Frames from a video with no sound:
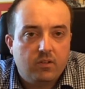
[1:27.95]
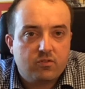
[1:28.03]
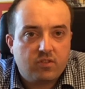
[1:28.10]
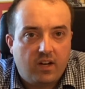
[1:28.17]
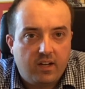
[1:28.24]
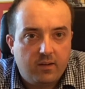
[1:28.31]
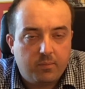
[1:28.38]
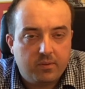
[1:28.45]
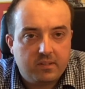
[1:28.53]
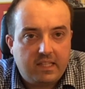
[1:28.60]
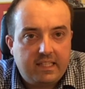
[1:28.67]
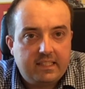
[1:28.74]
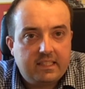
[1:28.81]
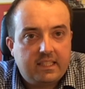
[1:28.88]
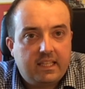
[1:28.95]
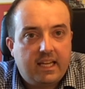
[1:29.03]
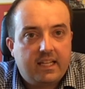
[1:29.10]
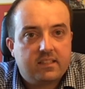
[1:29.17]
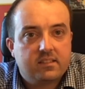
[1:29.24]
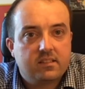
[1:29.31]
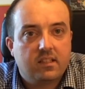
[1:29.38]
trying to politely
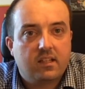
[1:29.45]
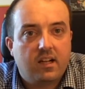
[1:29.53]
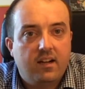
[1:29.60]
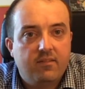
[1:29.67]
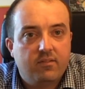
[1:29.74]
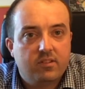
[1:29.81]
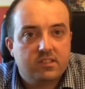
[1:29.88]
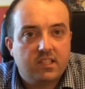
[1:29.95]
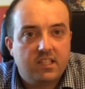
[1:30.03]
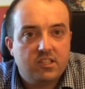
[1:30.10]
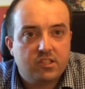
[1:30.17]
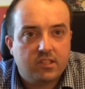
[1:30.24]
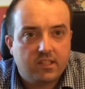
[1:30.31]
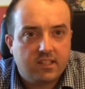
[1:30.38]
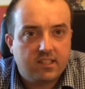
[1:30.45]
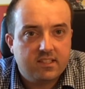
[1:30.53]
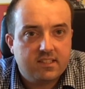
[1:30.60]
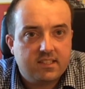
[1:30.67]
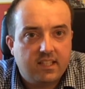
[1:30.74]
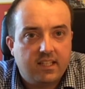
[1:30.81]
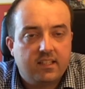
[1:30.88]
exit a conversation
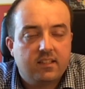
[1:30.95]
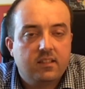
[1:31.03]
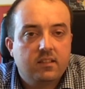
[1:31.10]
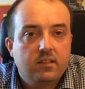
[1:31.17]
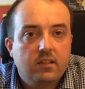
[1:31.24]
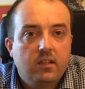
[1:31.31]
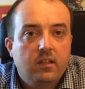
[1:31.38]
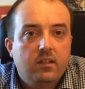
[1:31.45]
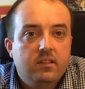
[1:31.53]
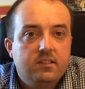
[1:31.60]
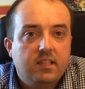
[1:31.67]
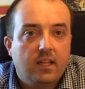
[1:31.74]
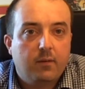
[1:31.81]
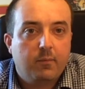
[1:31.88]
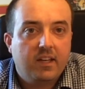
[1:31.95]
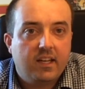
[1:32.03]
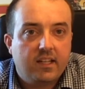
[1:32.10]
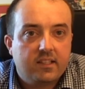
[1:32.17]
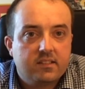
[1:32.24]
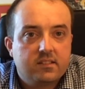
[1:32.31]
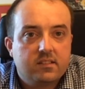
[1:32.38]
can take 10
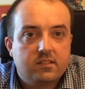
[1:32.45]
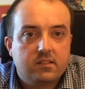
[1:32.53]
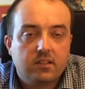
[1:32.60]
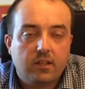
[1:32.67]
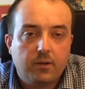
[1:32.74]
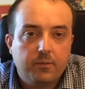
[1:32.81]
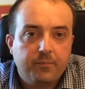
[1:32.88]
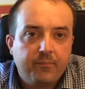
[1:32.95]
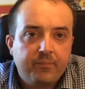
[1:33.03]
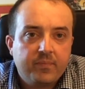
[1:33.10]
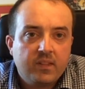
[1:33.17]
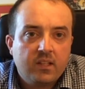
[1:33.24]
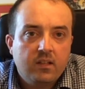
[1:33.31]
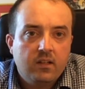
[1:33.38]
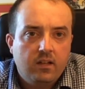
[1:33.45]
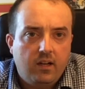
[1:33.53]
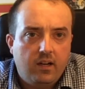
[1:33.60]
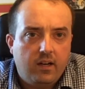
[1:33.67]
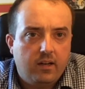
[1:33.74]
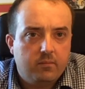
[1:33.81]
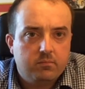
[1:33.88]
minutes. So
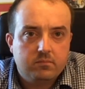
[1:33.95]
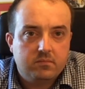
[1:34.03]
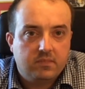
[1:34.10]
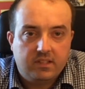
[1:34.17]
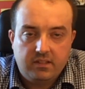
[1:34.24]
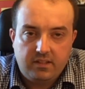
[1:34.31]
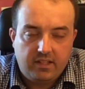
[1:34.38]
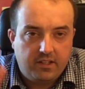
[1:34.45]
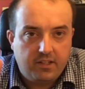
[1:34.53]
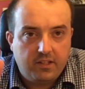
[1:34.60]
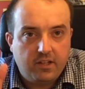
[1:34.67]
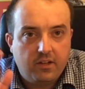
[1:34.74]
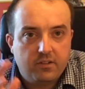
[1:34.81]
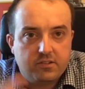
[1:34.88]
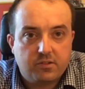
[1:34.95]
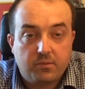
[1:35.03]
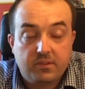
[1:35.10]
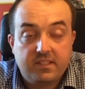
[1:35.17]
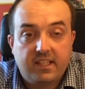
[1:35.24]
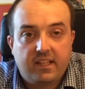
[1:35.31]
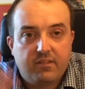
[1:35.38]
there you go. So
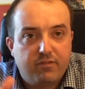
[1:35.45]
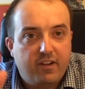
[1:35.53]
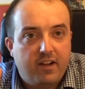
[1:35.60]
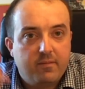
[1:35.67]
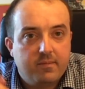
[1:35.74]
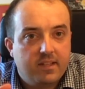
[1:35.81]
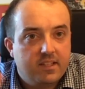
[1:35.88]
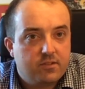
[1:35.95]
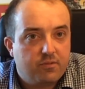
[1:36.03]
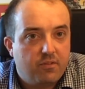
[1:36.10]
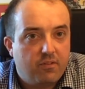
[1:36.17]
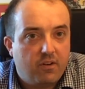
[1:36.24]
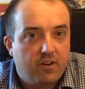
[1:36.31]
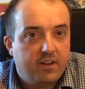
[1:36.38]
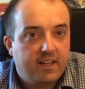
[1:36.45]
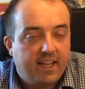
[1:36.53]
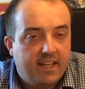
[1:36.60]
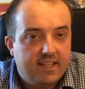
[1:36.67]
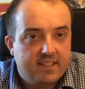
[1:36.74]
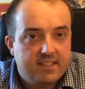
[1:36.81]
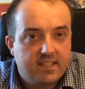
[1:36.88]
we're taking 5 minutes. We've already
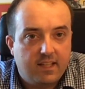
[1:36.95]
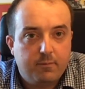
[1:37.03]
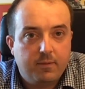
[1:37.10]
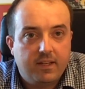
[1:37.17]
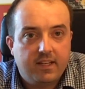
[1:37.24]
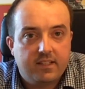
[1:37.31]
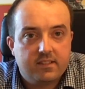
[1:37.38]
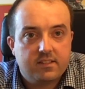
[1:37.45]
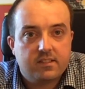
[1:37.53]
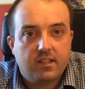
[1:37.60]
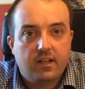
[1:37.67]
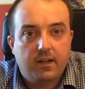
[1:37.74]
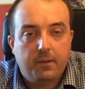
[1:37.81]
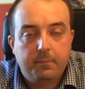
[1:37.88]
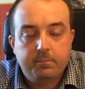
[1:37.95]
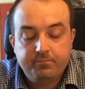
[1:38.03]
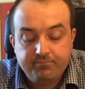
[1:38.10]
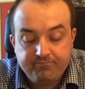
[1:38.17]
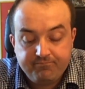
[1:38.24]
added 10 minutes. A